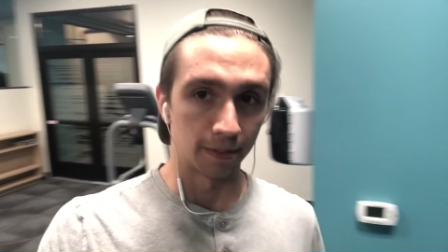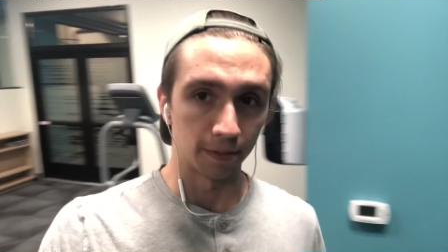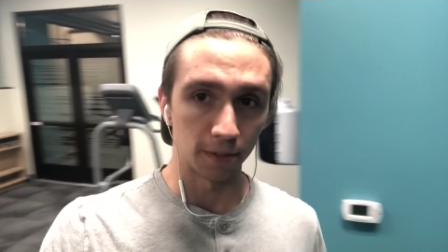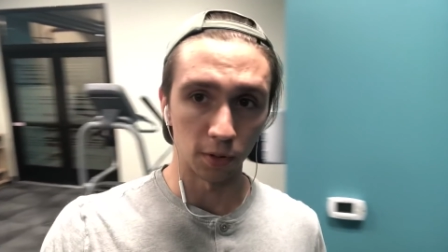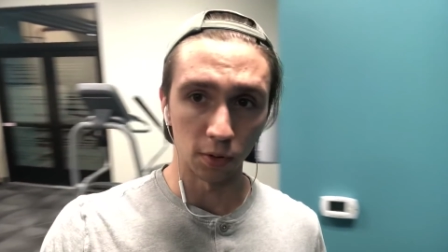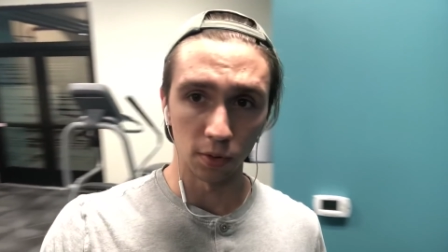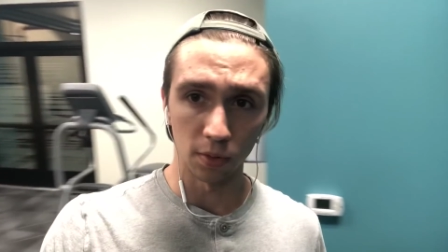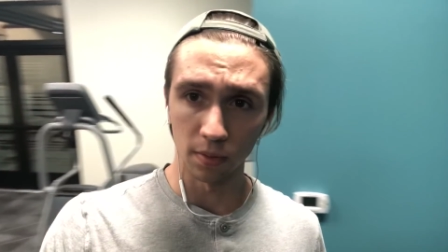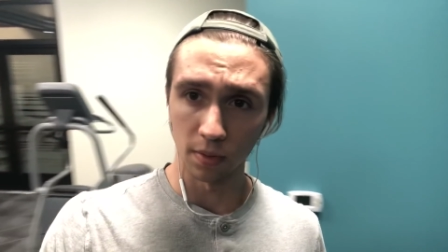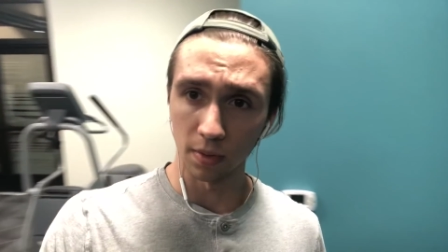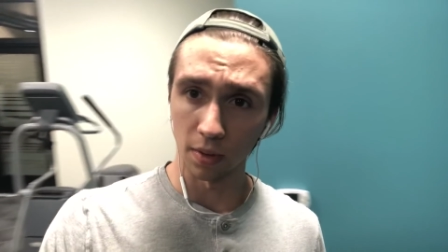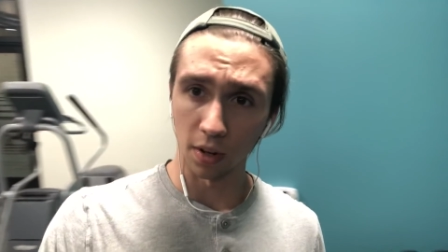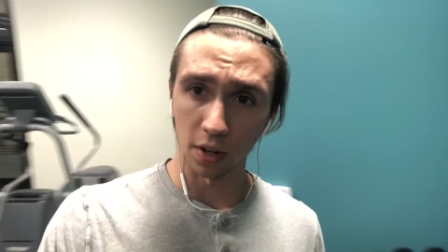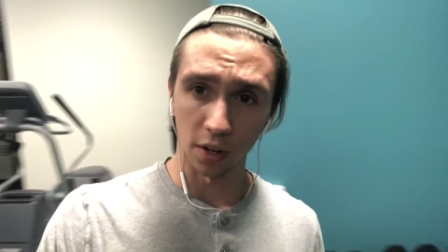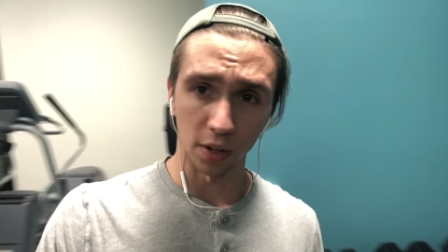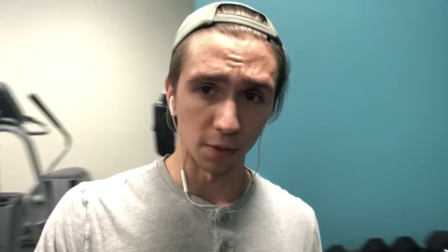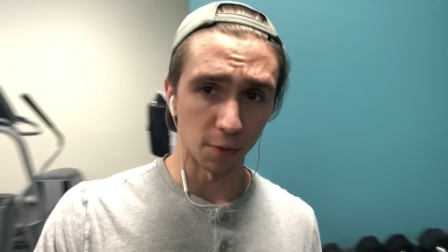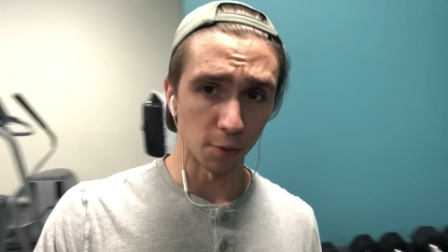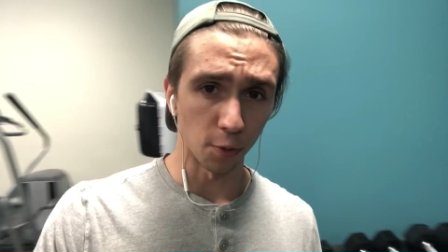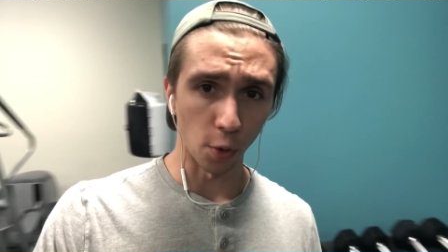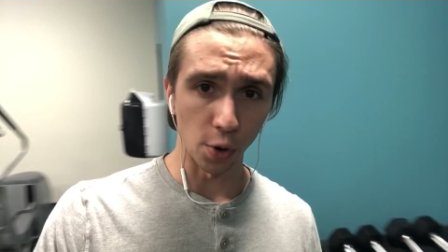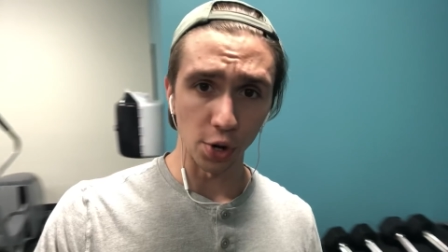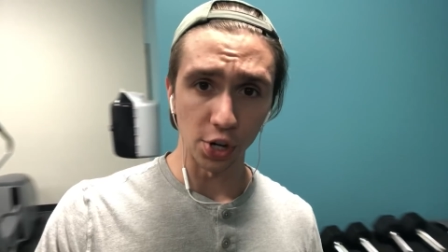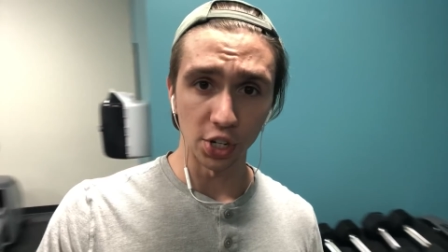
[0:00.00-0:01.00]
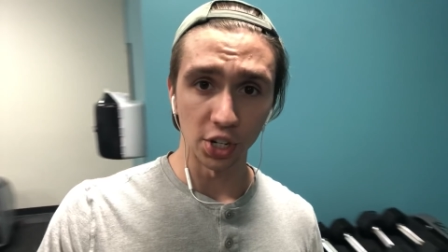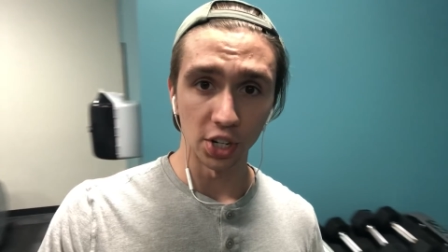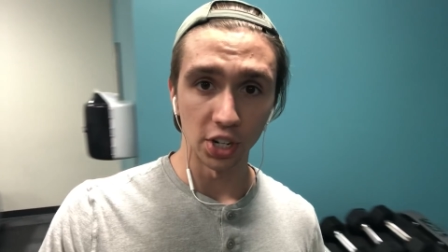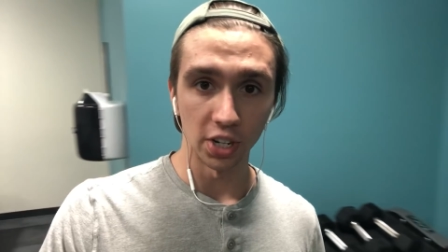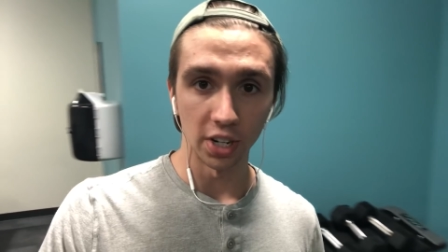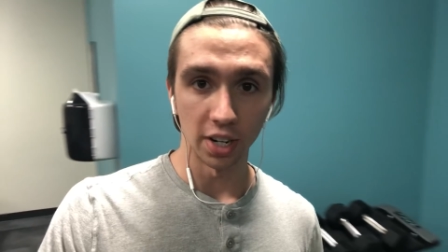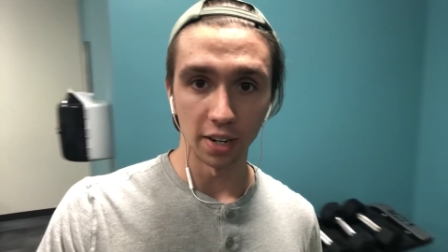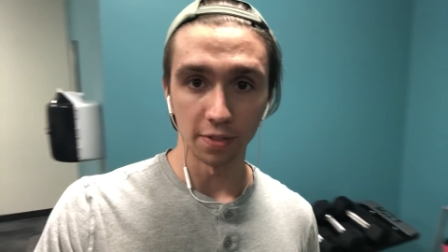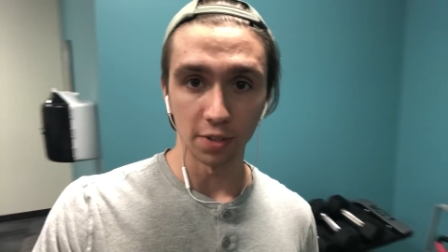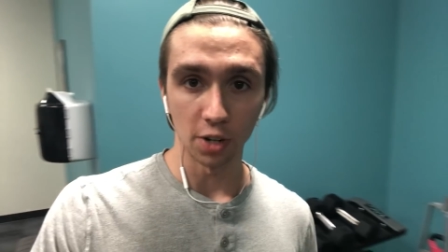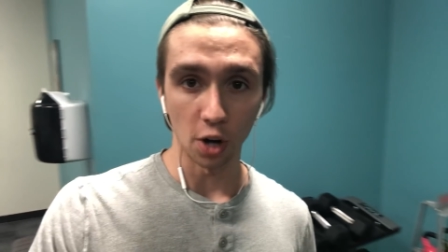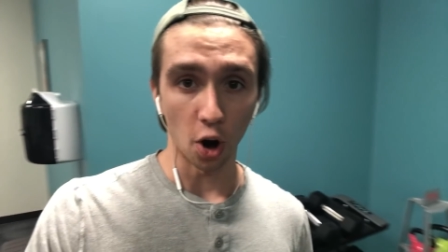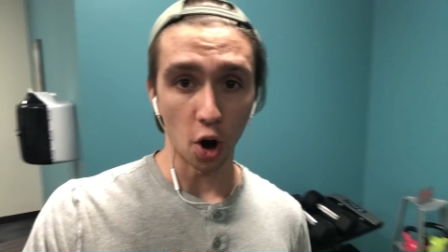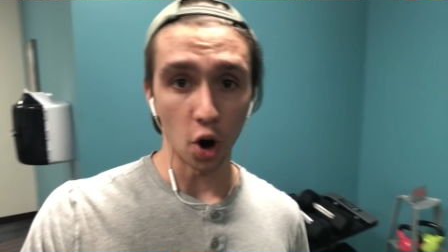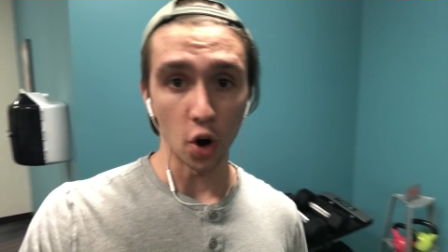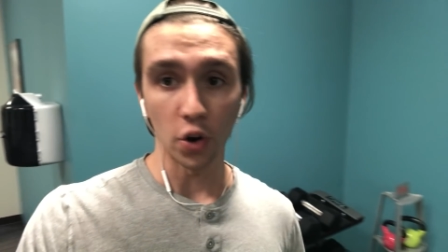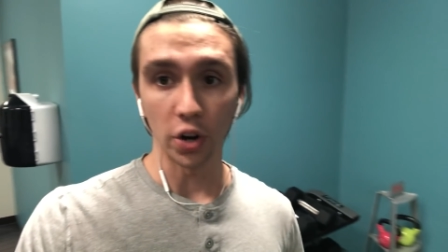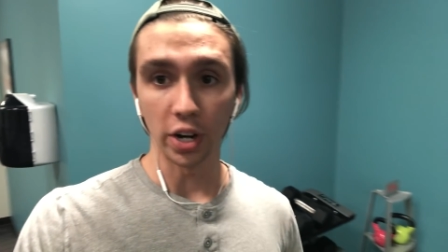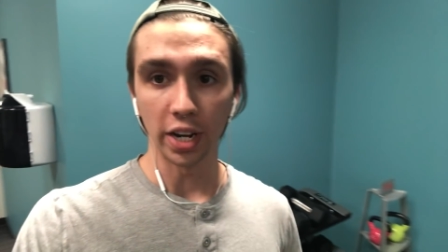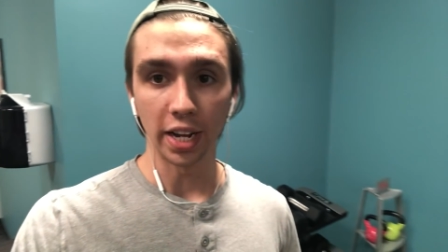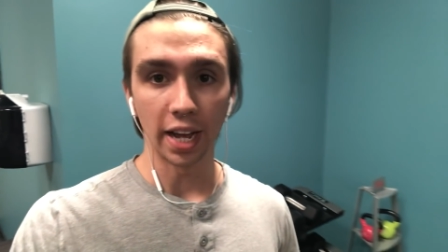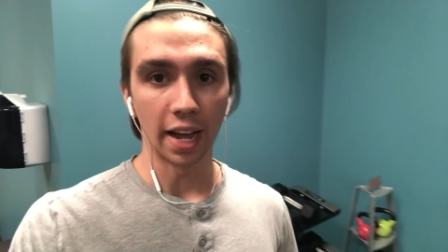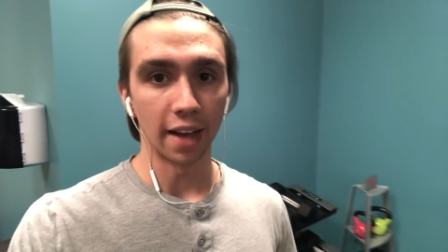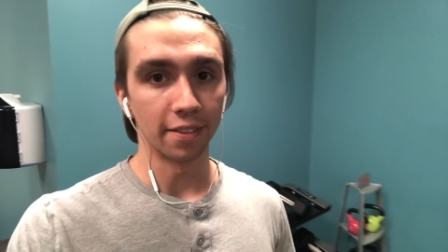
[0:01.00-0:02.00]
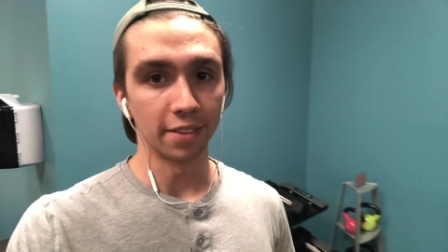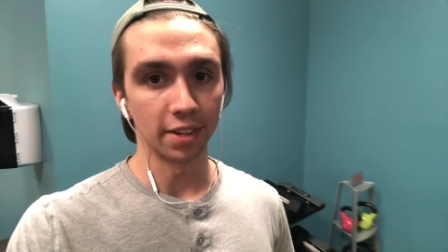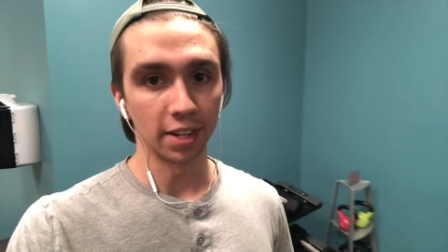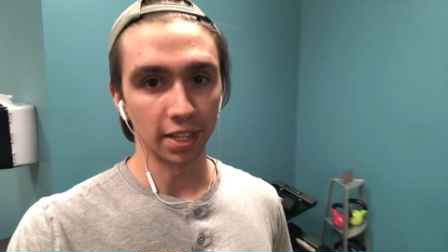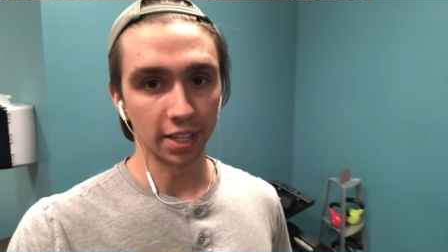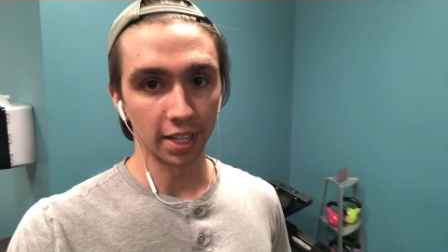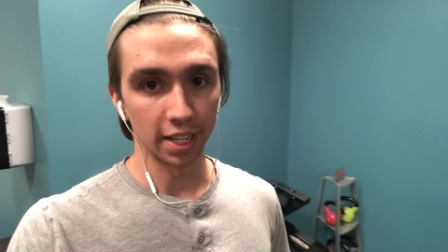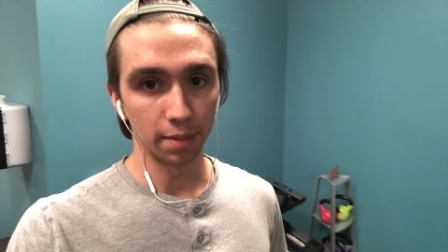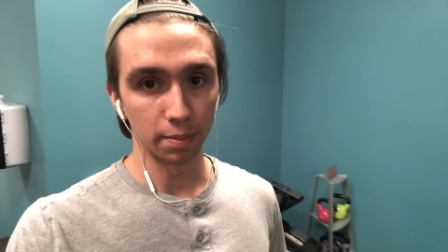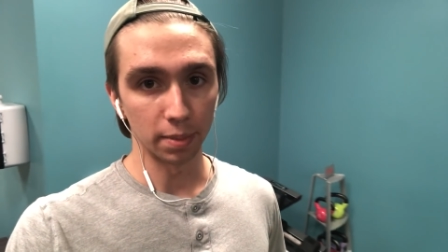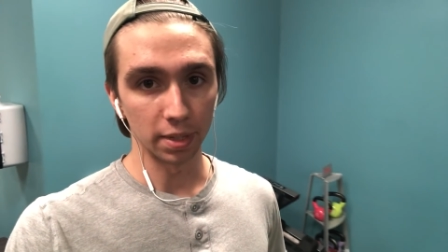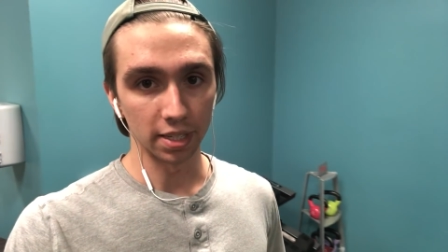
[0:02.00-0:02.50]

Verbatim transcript: If you are fortunate enough to already have an online